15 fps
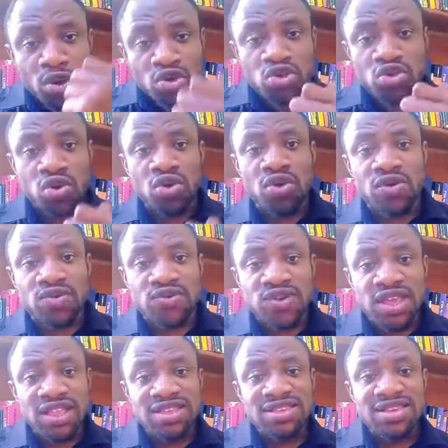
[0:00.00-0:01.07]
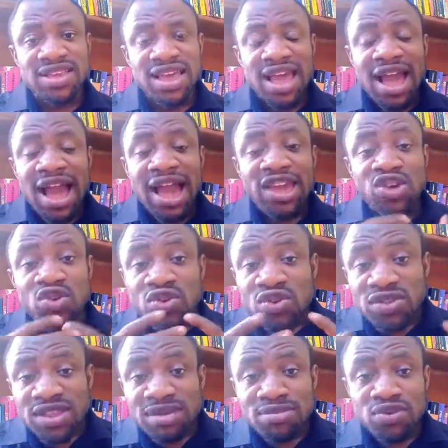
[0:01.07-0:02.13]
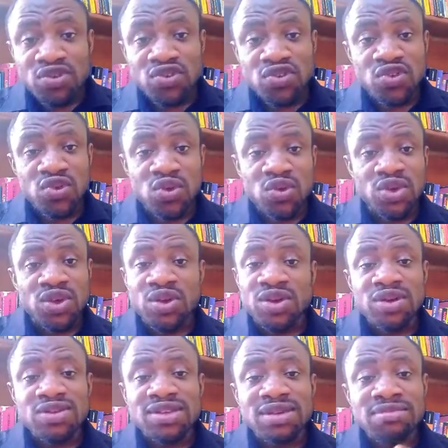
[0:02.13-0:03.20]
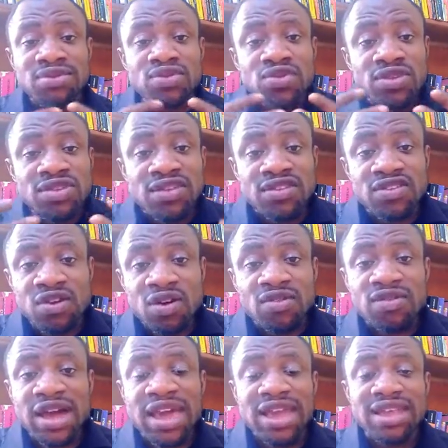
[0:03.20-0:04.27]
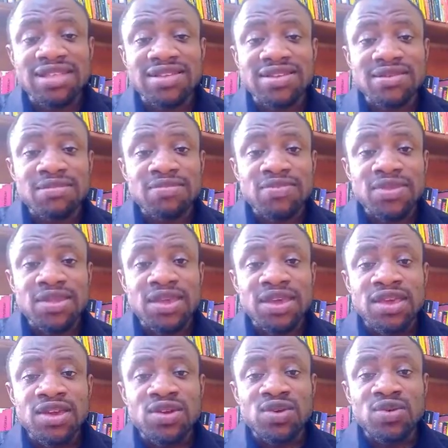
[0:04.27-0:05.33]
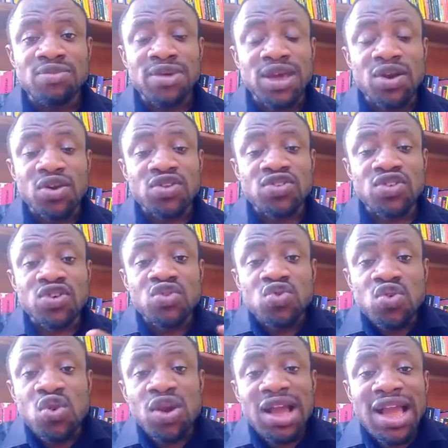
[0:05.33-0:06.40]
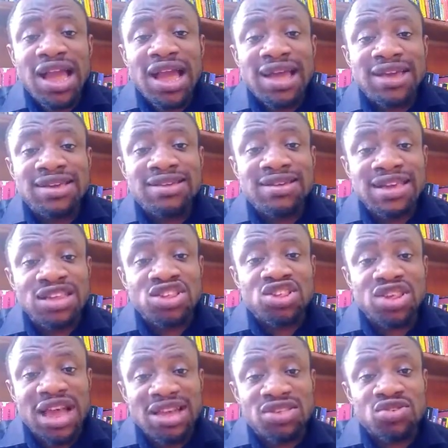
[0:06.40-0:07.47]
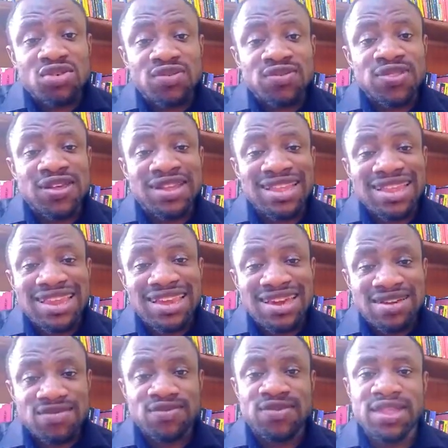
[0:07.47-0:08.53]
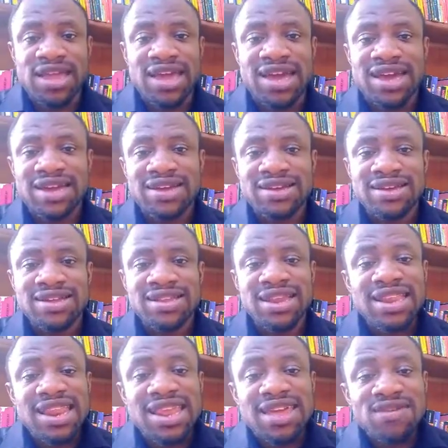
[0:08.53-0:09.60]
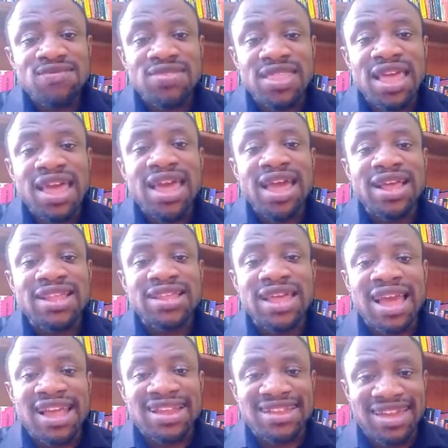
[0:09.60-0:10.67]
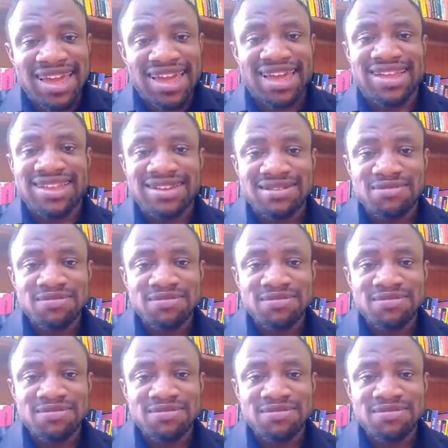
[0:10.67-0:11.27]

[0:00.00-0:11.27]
puncture your feet, and you're not able to know. You are not able to discover it, because you're no longer in charge of the nerve there. The nerve there, they are dead.